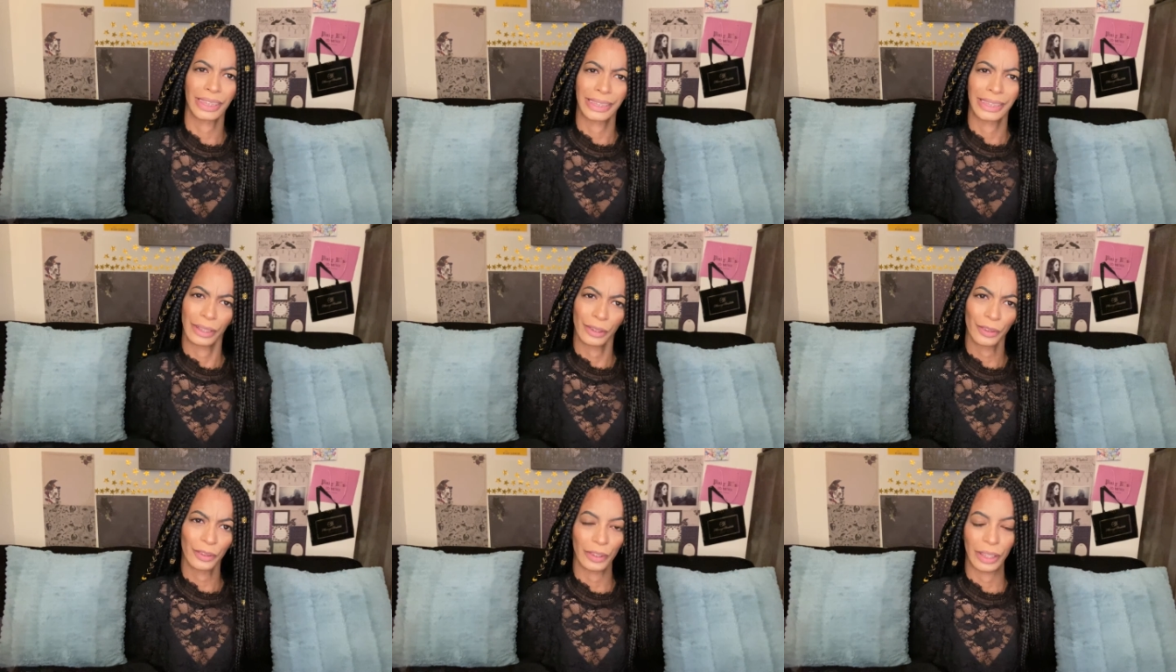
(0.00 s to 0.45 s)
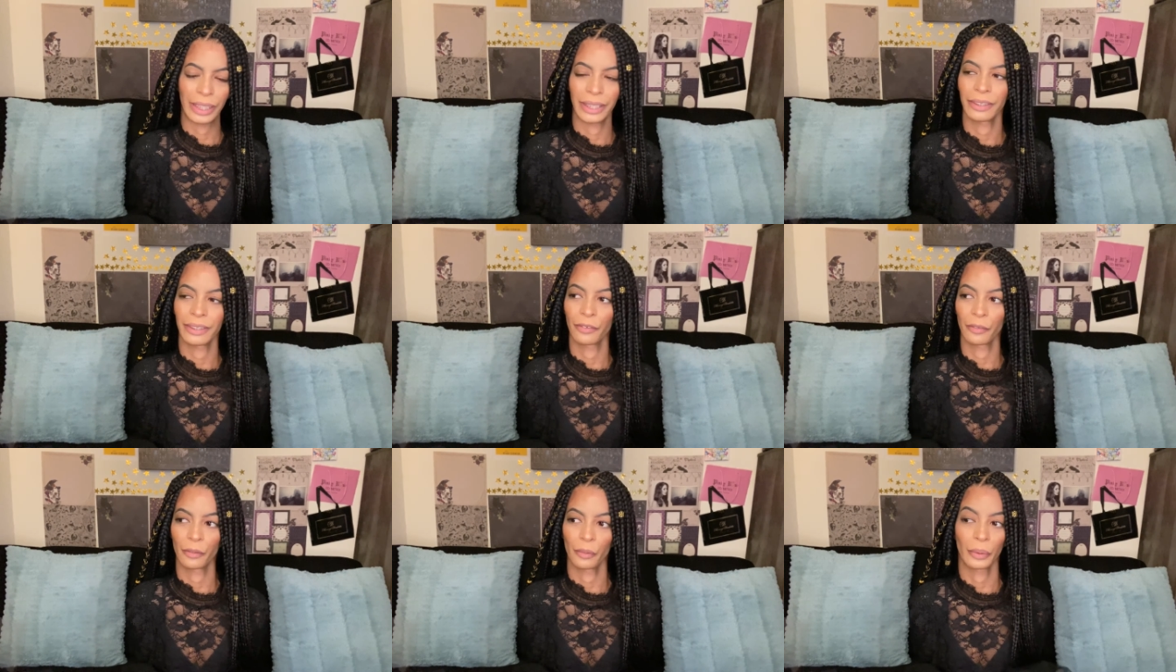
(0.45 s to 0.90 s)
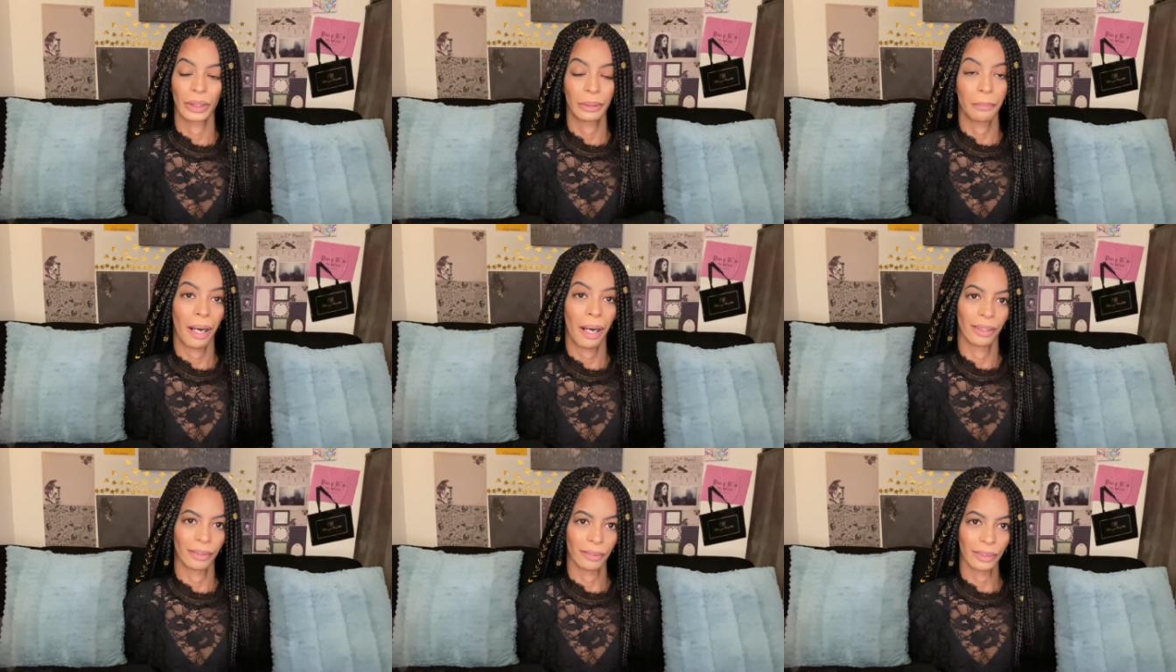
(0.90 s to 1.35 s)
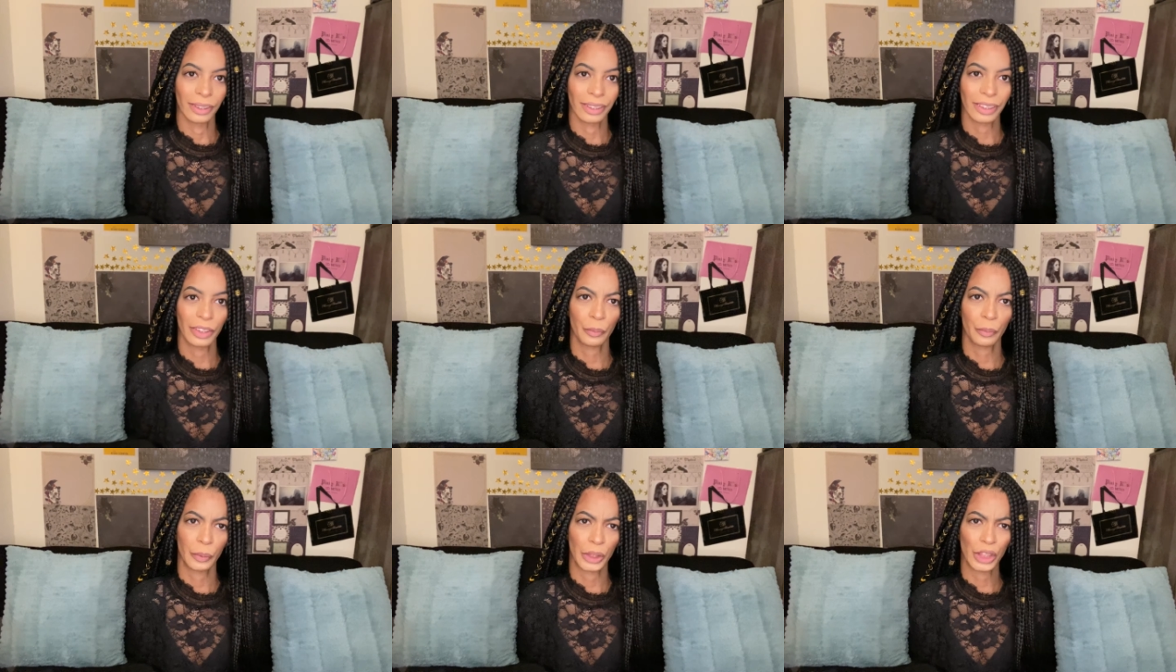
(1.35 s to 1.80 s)
get creative with my
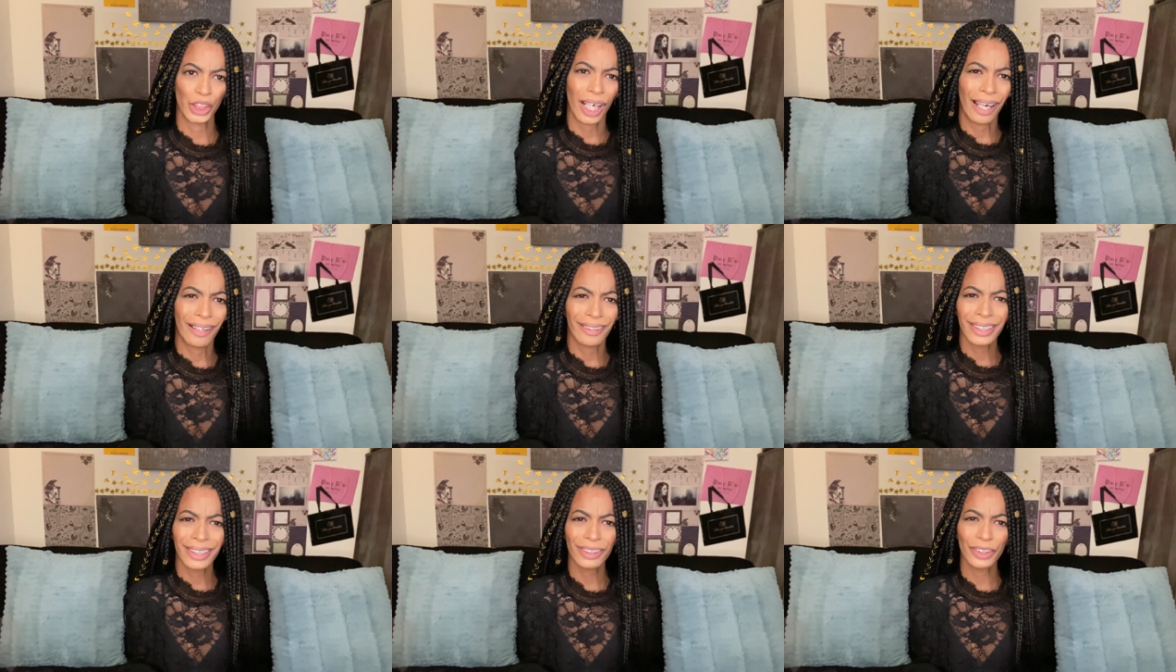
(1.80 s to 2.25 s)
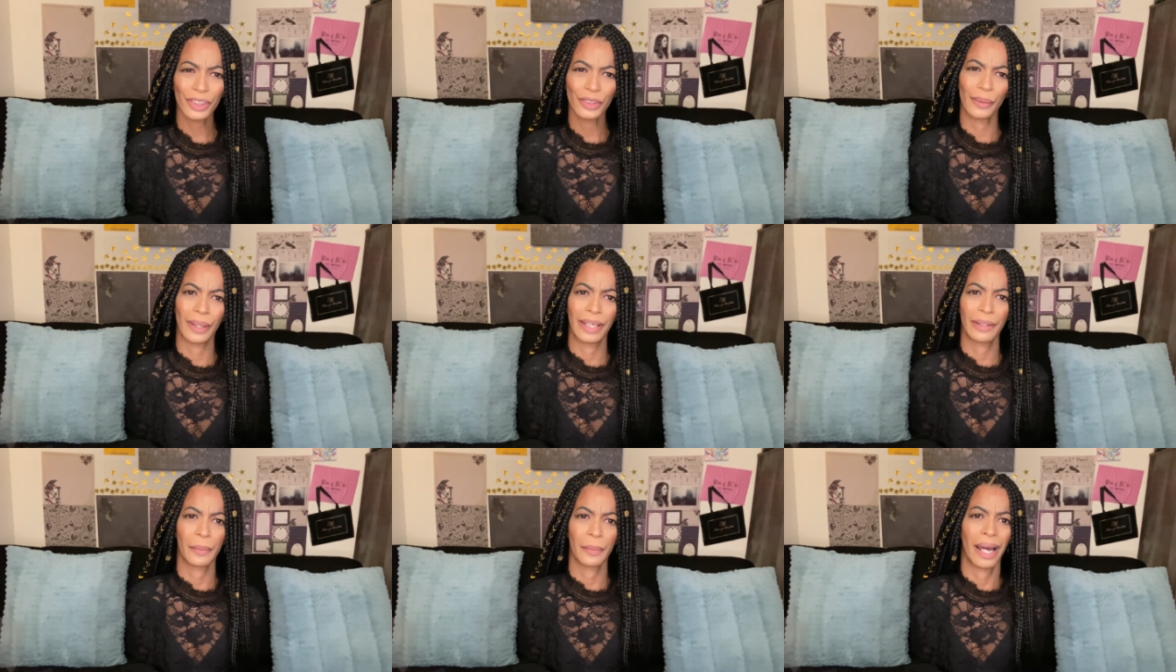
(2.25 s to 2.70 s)
looks, which I like to do anyway.